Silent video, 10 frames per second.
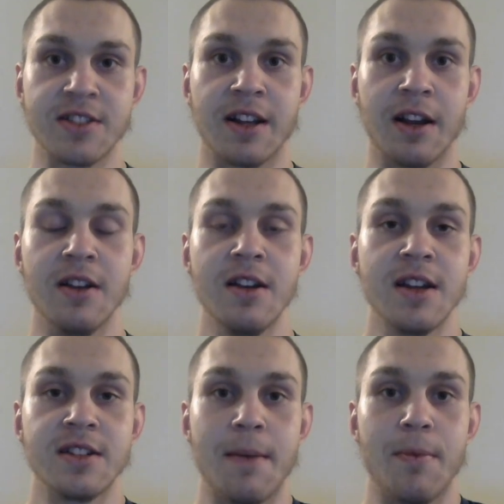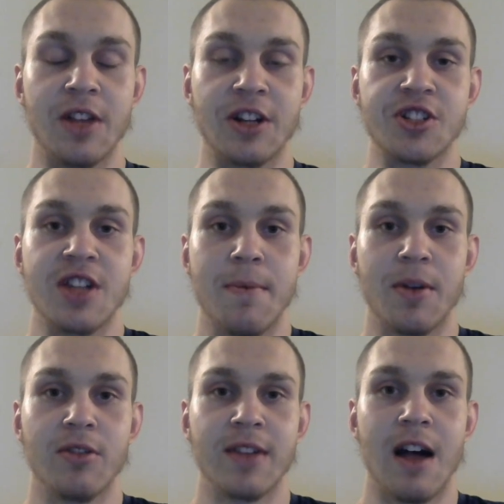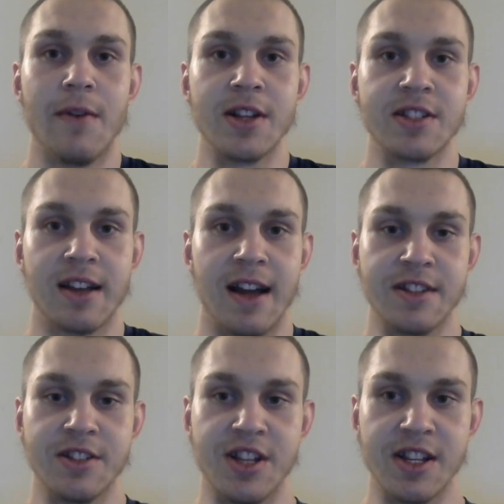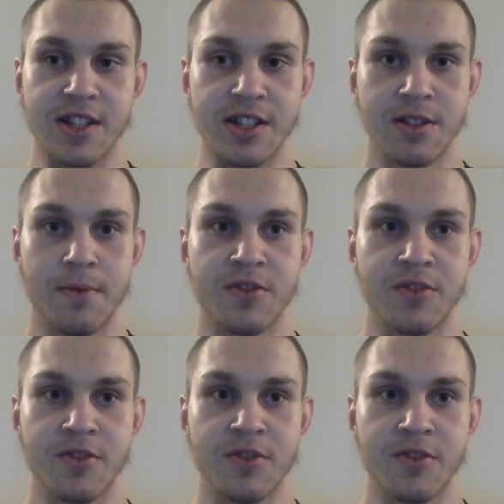like a just typical Calvinistic eisegesis.